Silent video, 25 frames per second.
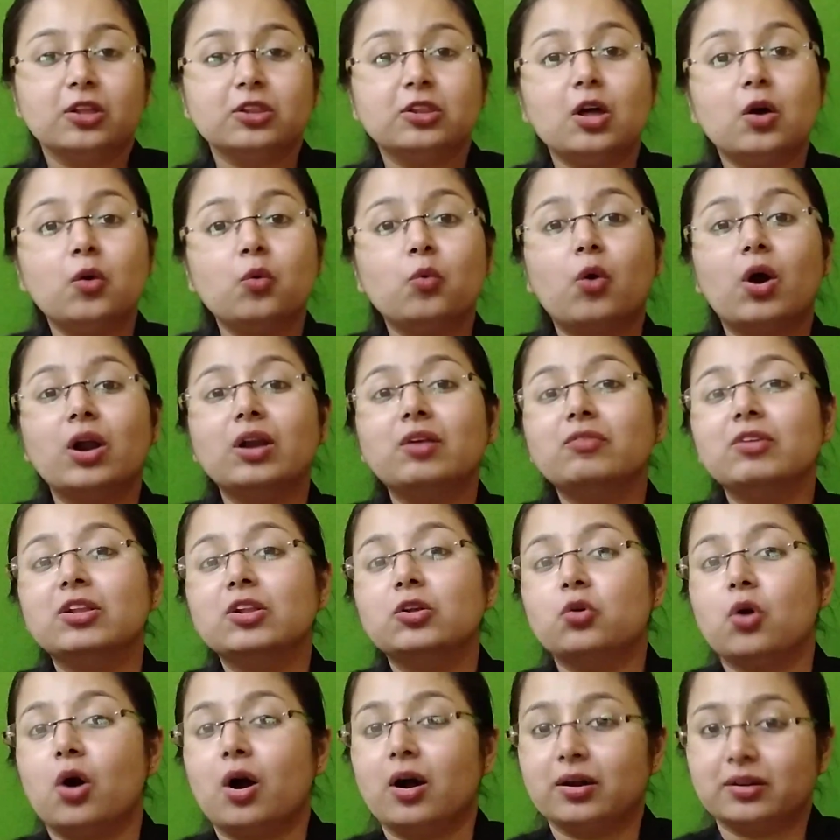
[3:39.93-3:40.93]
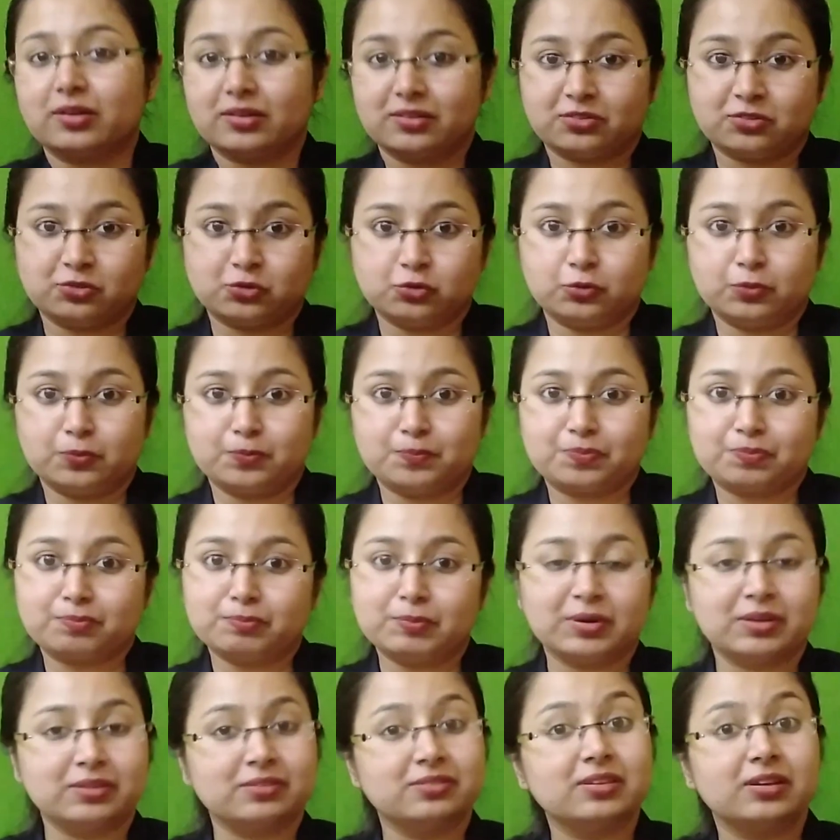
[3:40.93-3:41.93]
Now, what will Congress do?
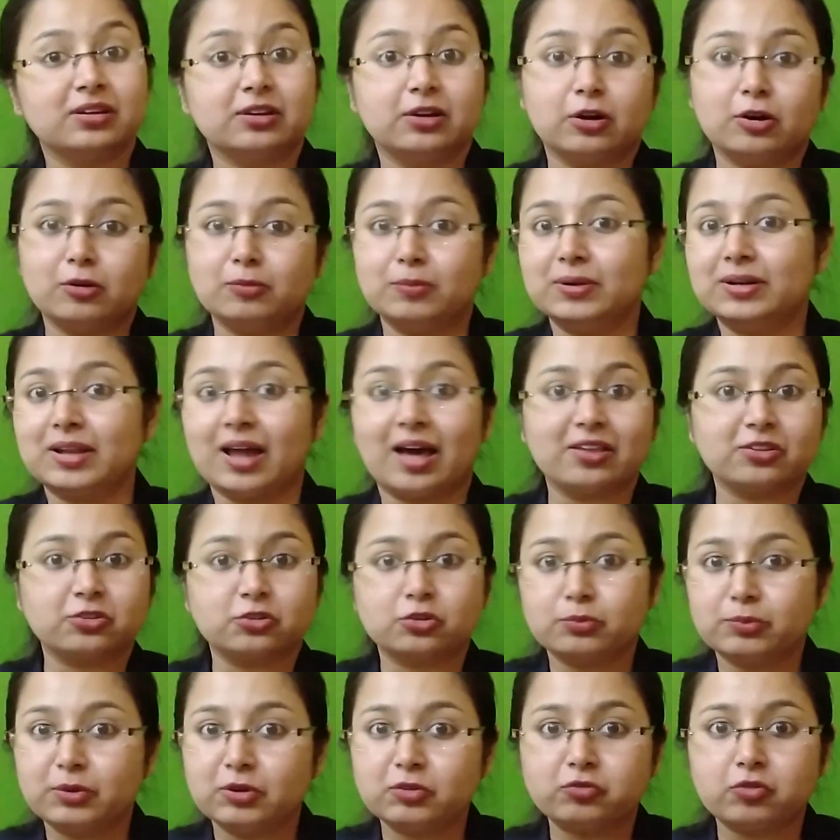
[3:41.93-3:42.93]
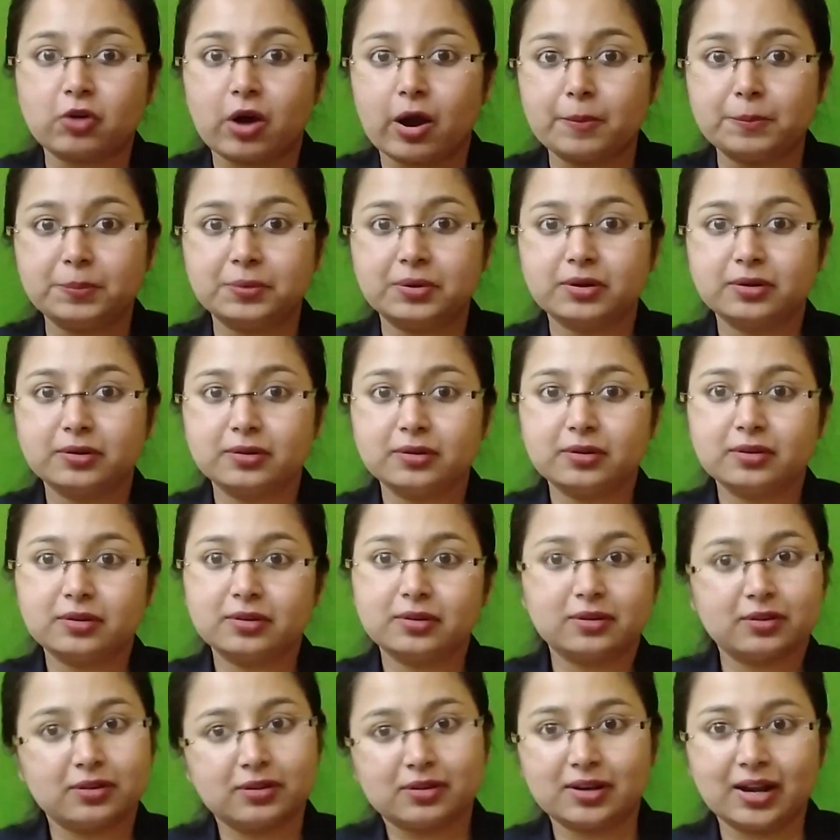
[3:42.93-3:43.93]
Because the government has to be formed,
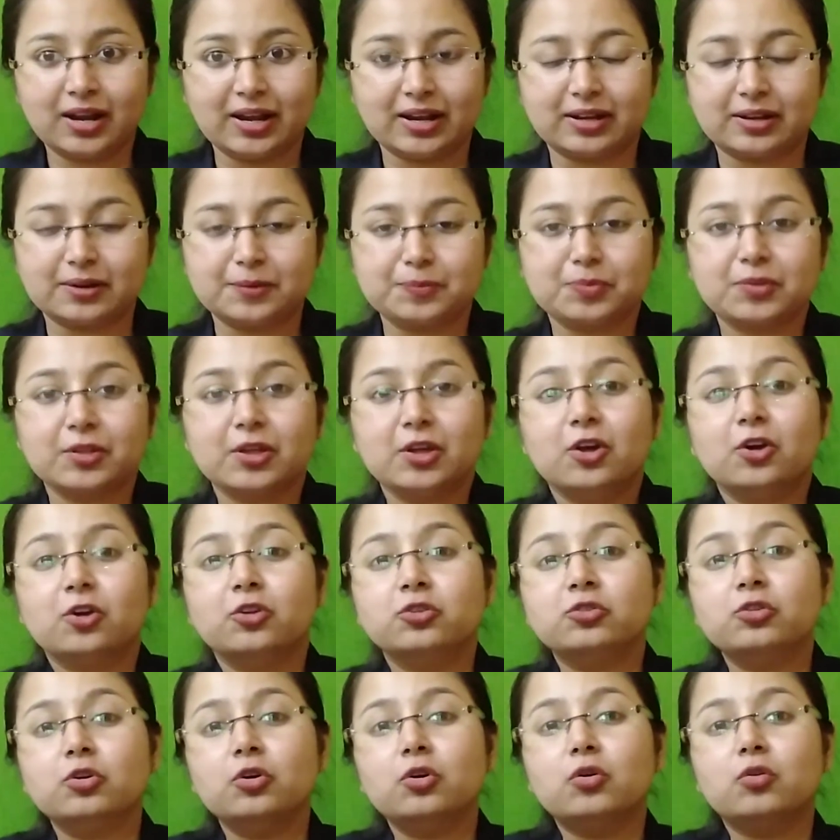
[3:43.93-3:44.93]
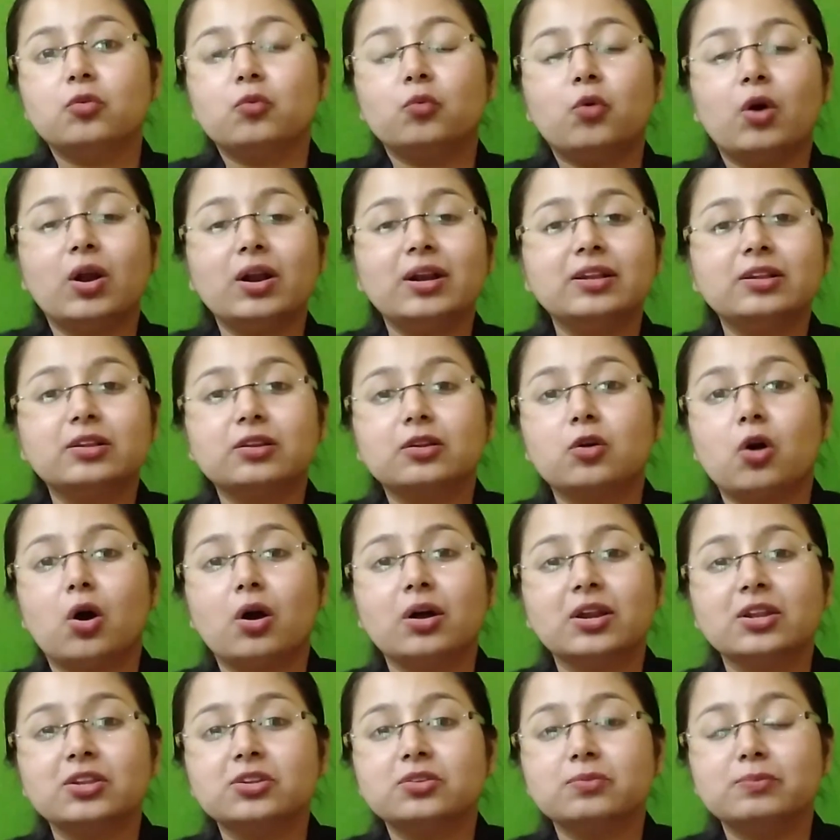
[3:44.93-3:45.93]
right? So, what
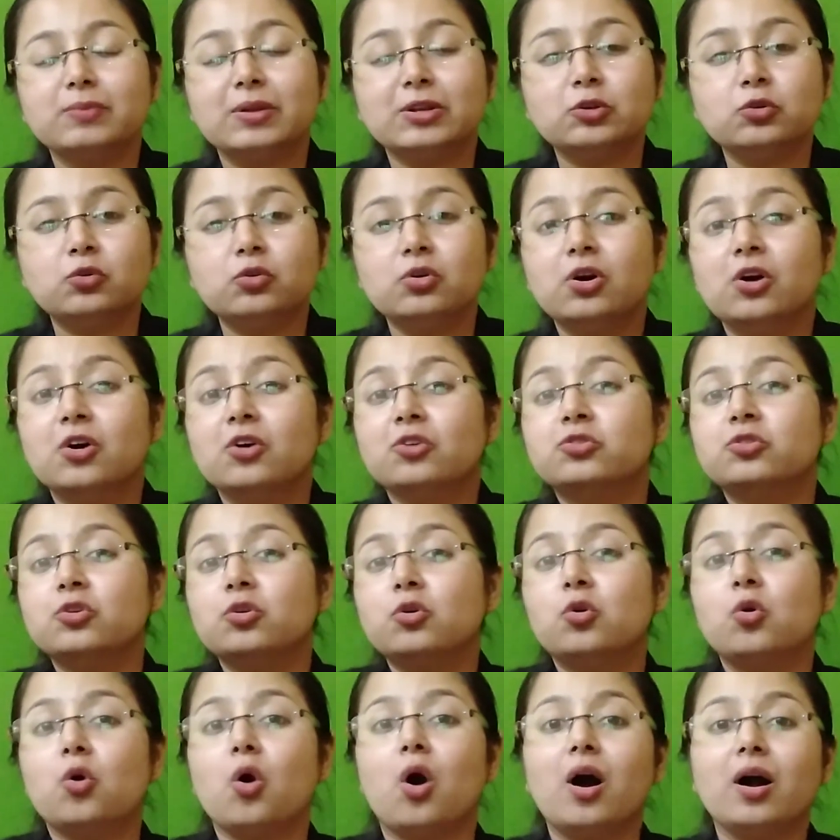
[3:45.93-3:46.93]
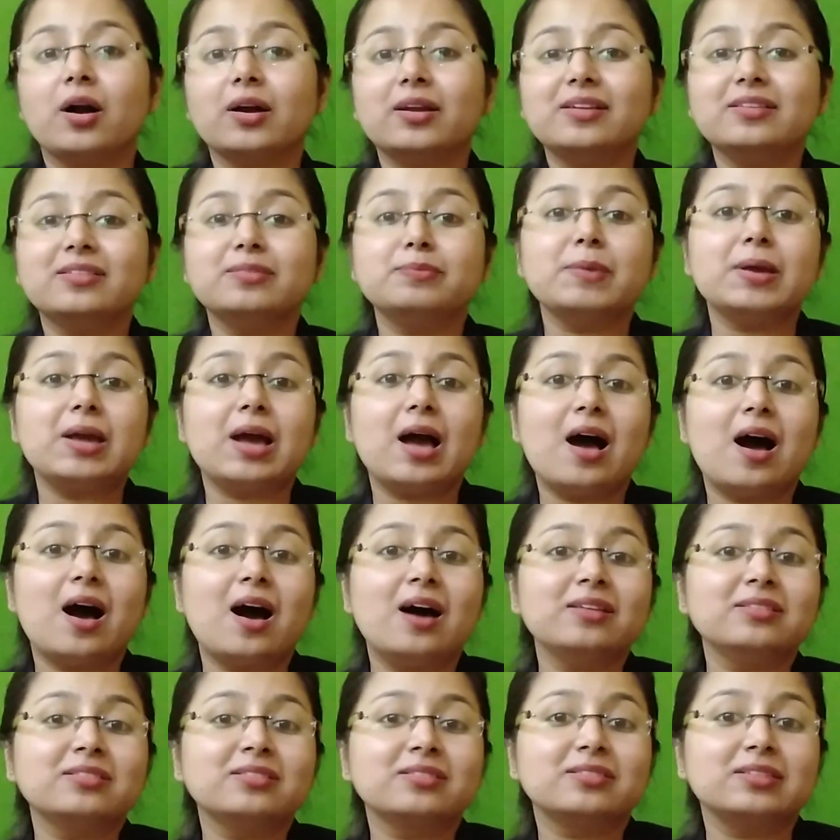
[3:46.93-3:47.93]
Congress may do? So, Congress may
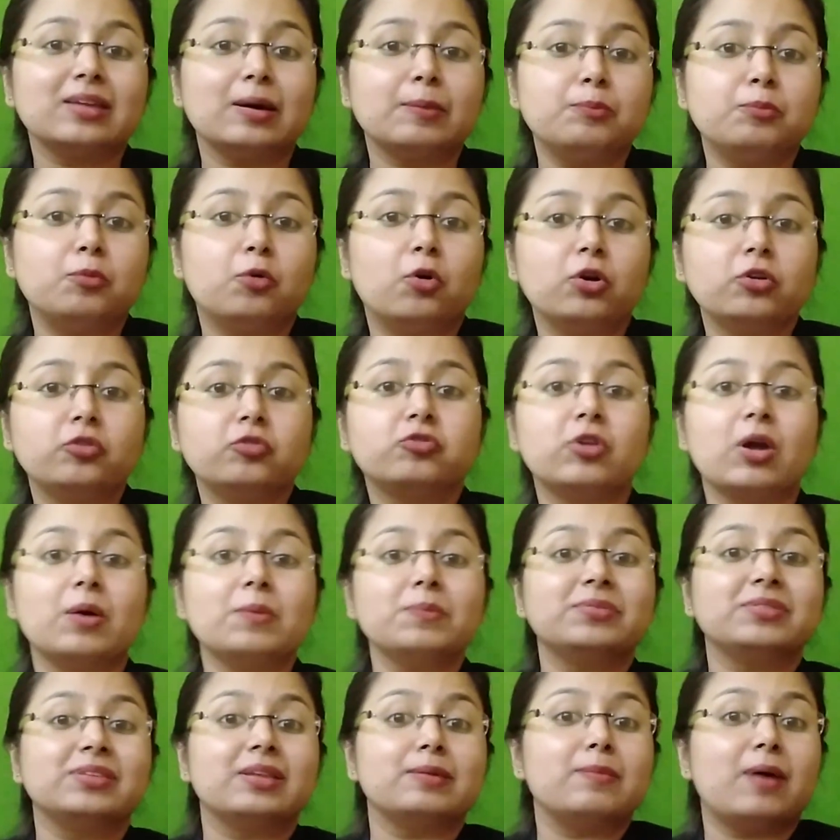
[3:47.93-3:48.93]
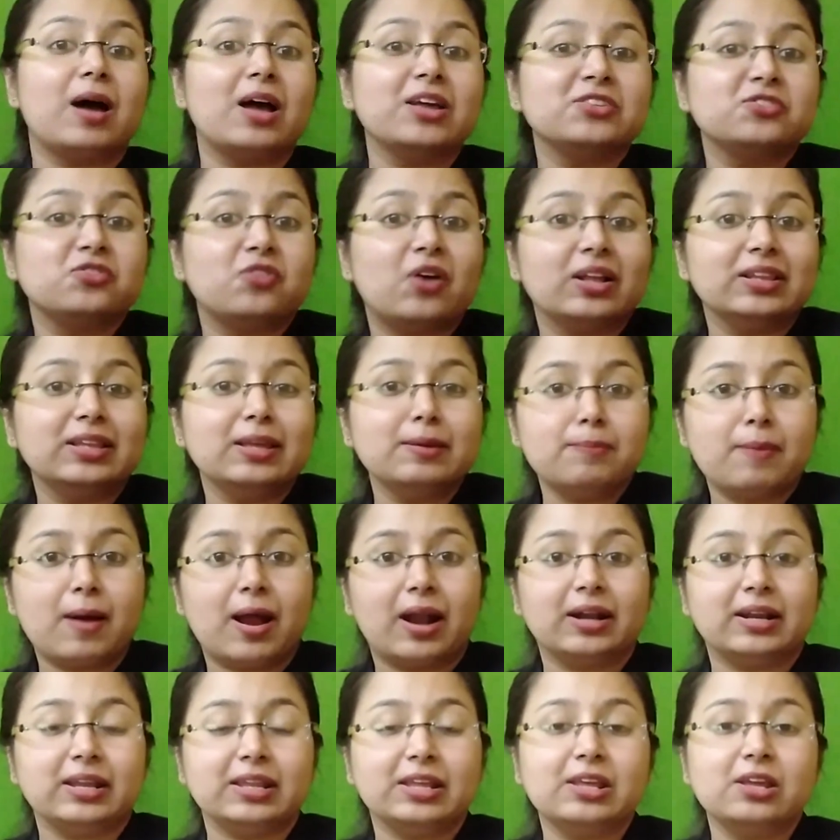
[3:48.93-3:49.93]
ask support from Samajwadi
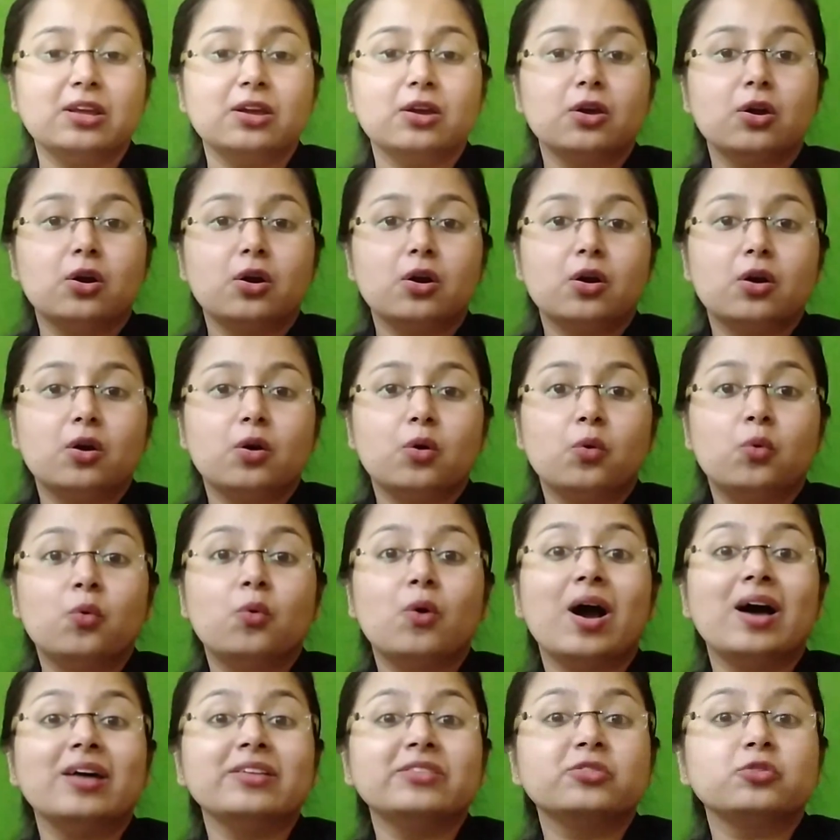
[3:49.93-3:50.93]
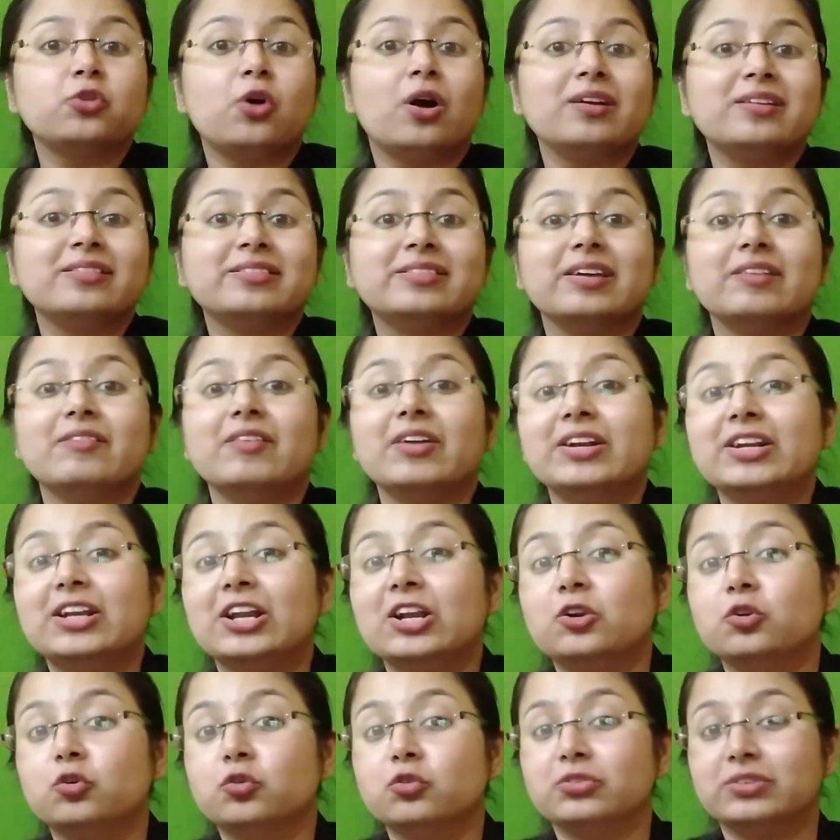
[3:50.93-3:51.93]
Party, who has got
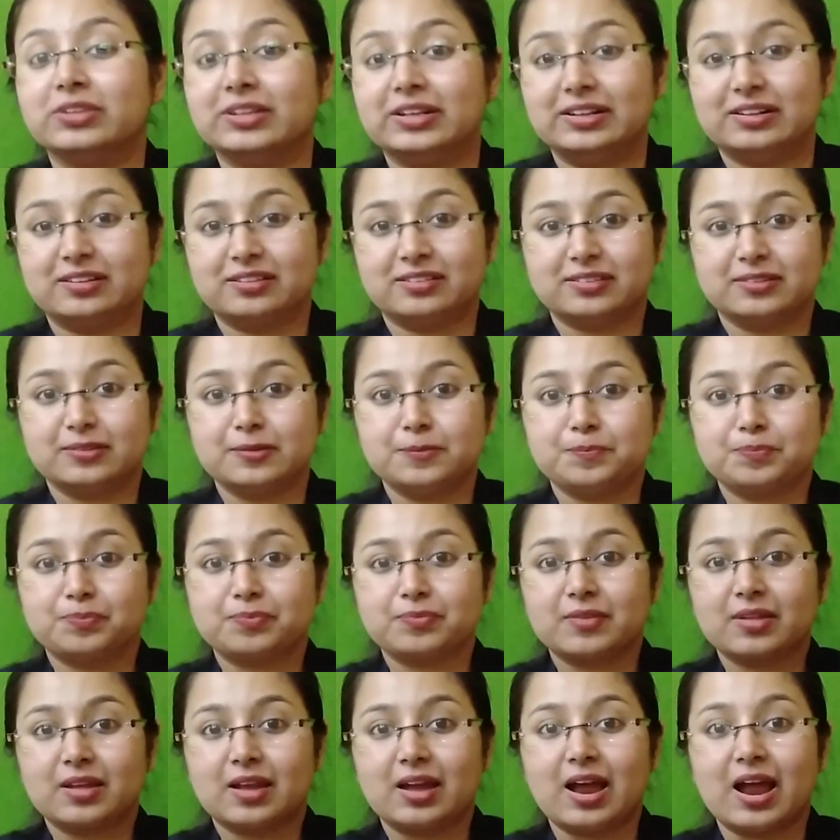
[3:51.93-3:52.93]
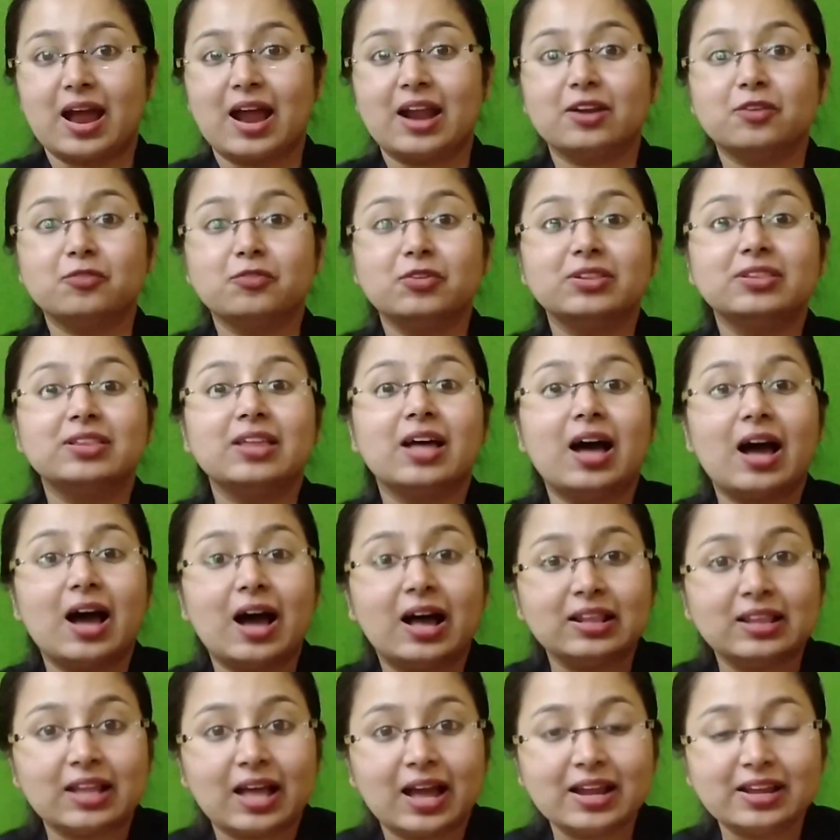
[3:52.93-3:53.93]
72 seats, and with the
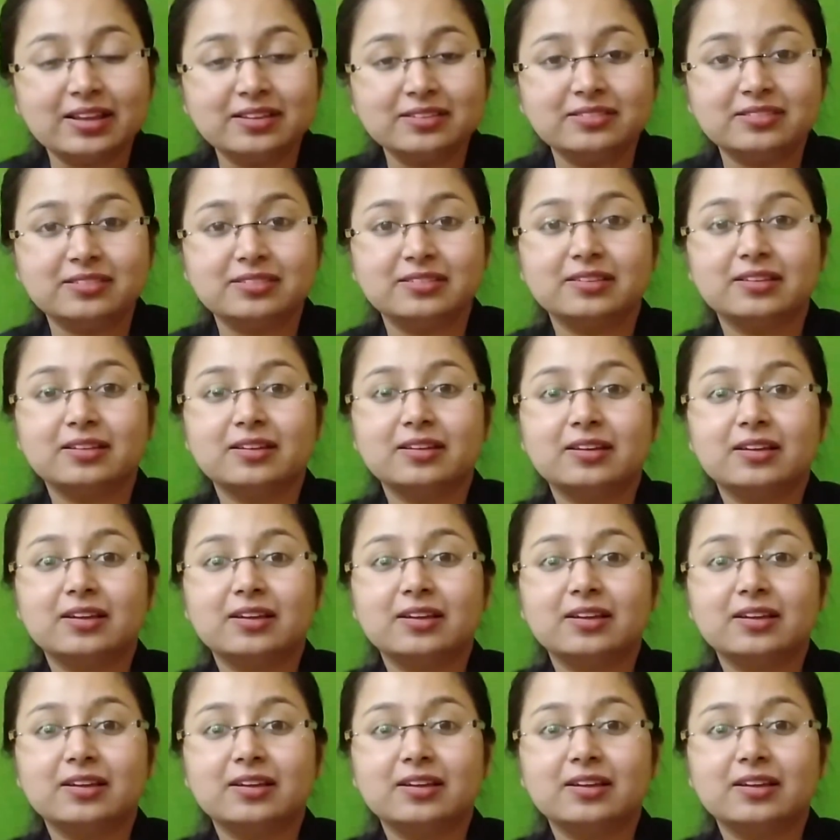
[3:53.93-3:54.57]
alliance,